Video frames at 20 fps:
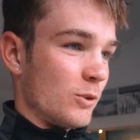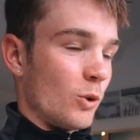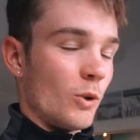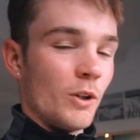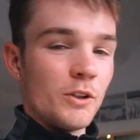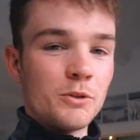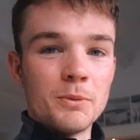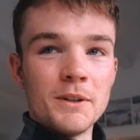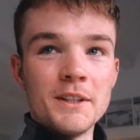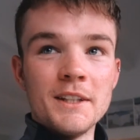
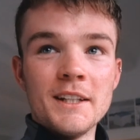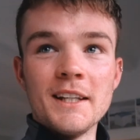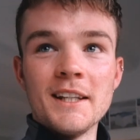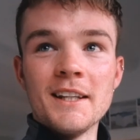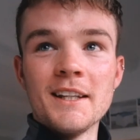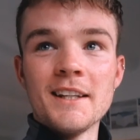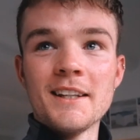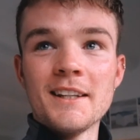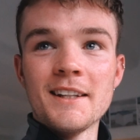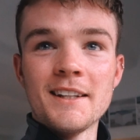Oh, it's windy.
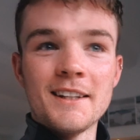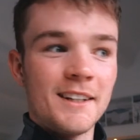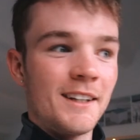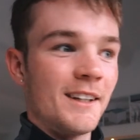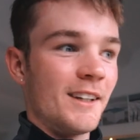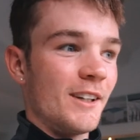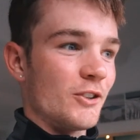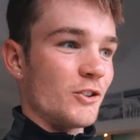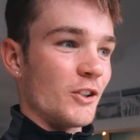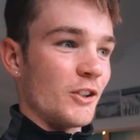
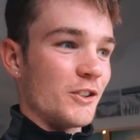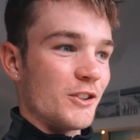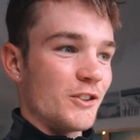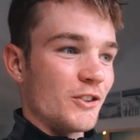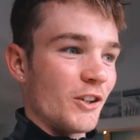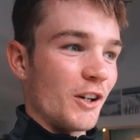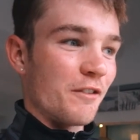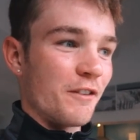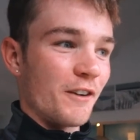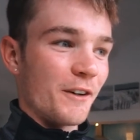
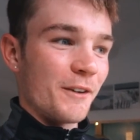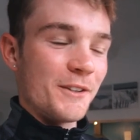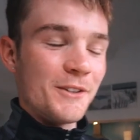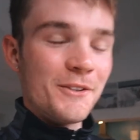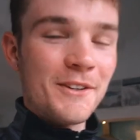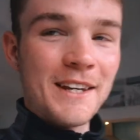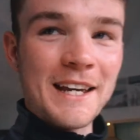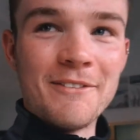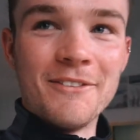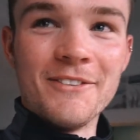Try following
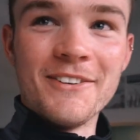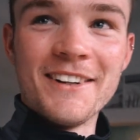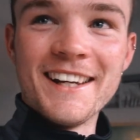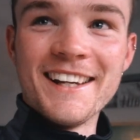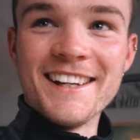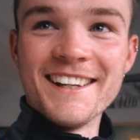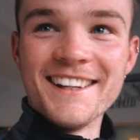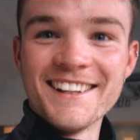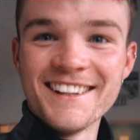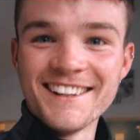you, Cam, all
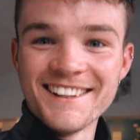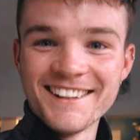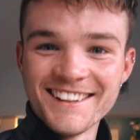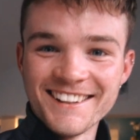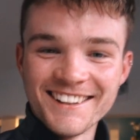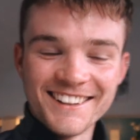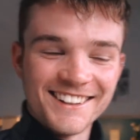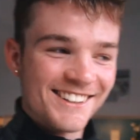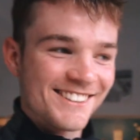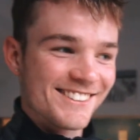day.
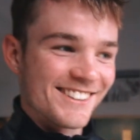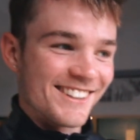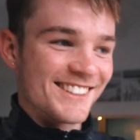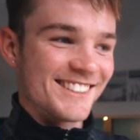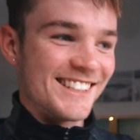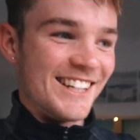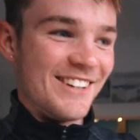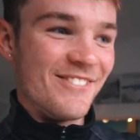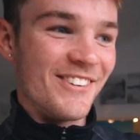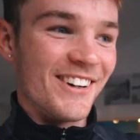Should I
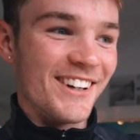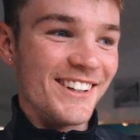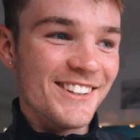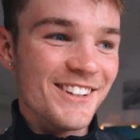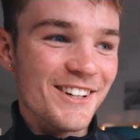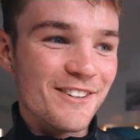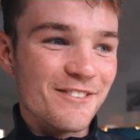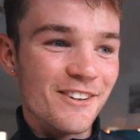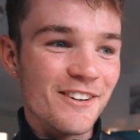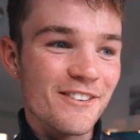sit in behind
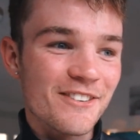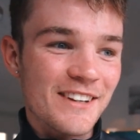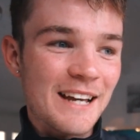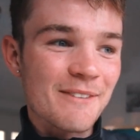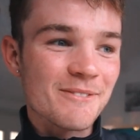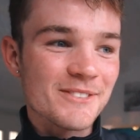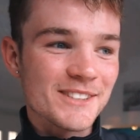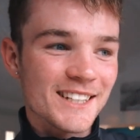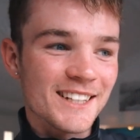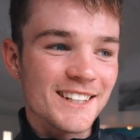you? I thought if
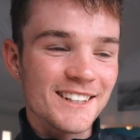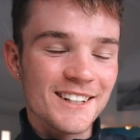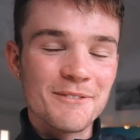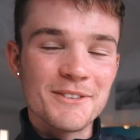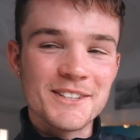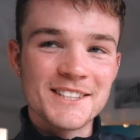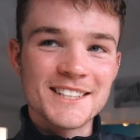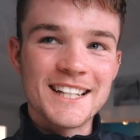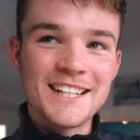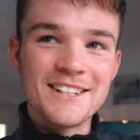Cam's there, I'll
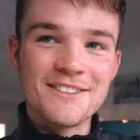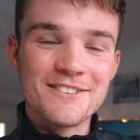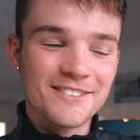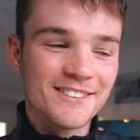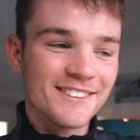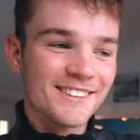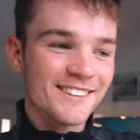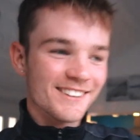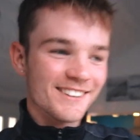be safe.